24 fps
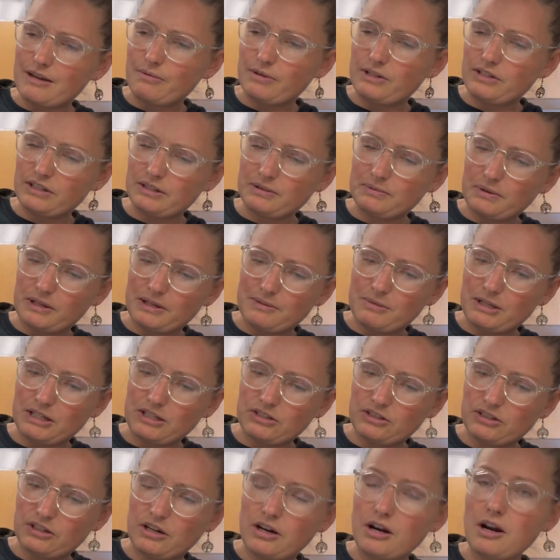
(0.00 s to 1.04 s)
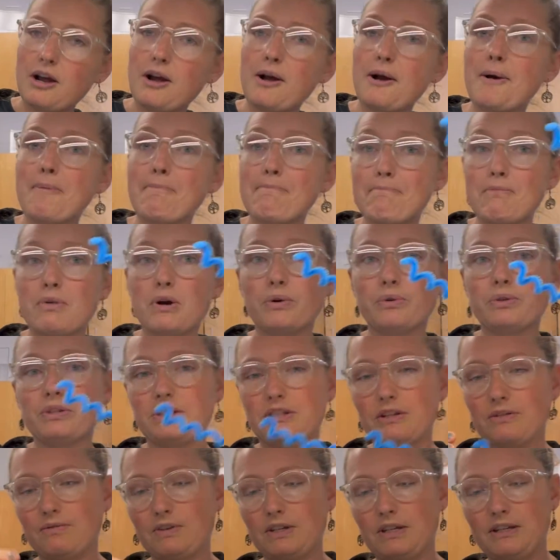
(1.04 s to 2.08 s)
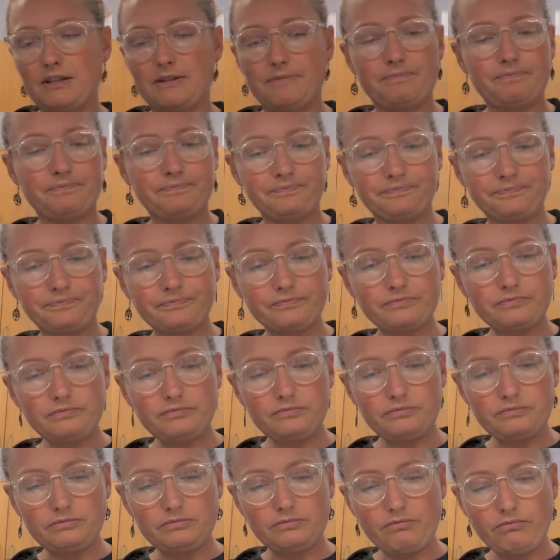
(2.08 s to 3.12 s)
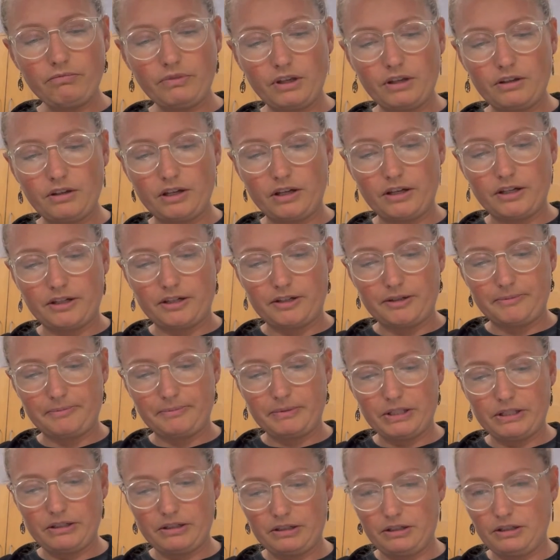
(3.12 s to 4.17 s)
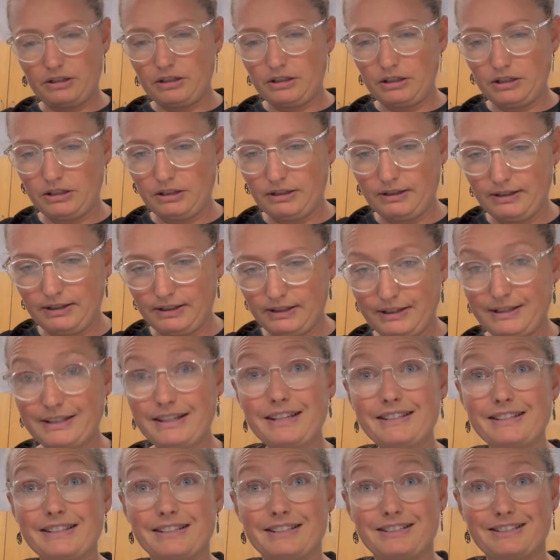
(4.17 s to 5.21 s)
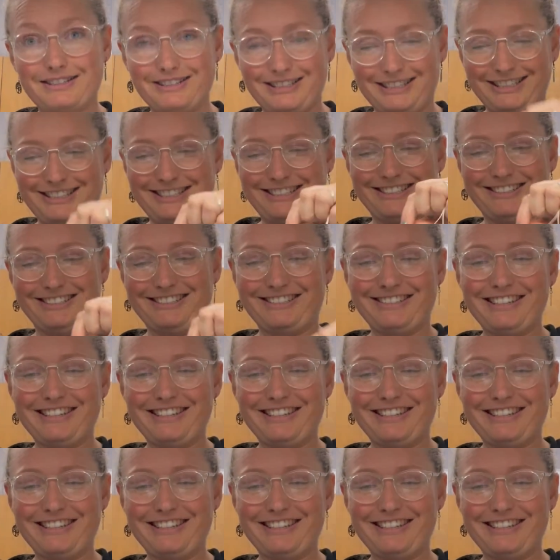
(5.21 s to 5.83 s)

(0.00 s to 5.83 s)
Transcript: We just want to make sure most of it um, doesn't.